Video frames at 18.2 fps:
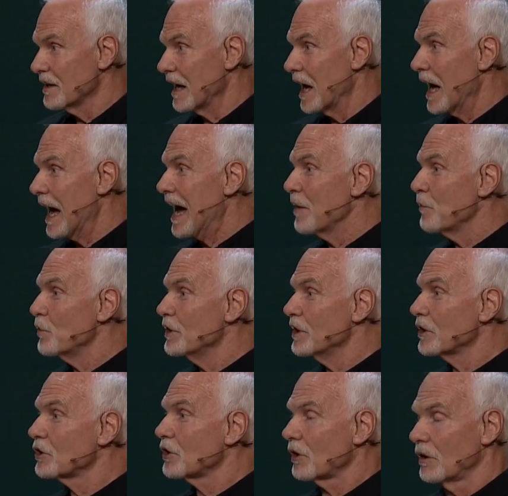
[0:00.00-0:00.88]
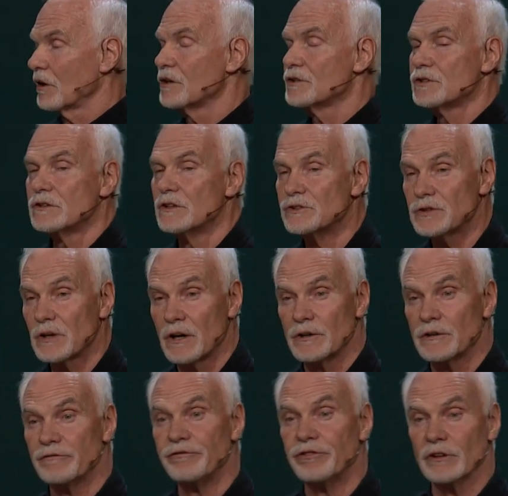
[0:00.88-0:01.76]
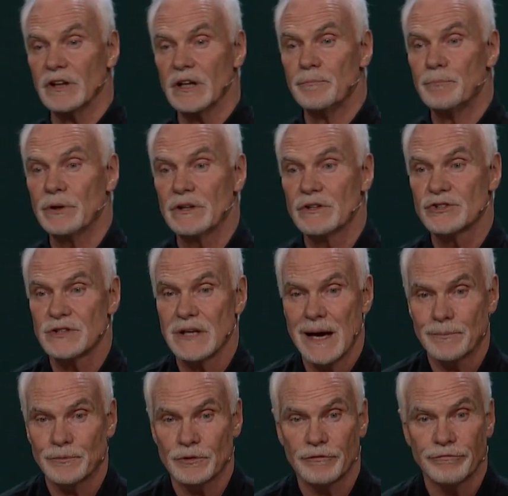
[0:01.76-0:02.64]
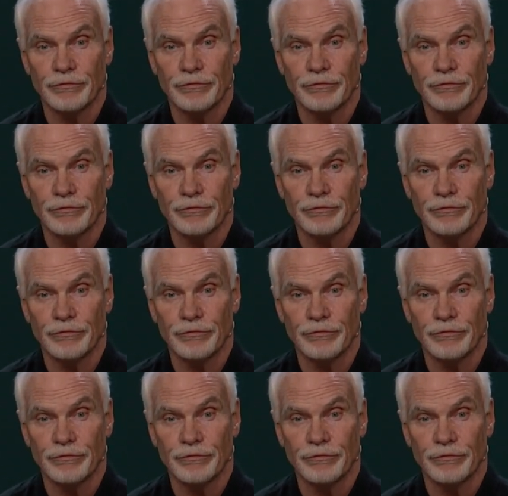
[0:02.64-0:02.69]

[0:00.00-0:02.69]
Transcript: And I, would encourage you to turn to Philippians chapter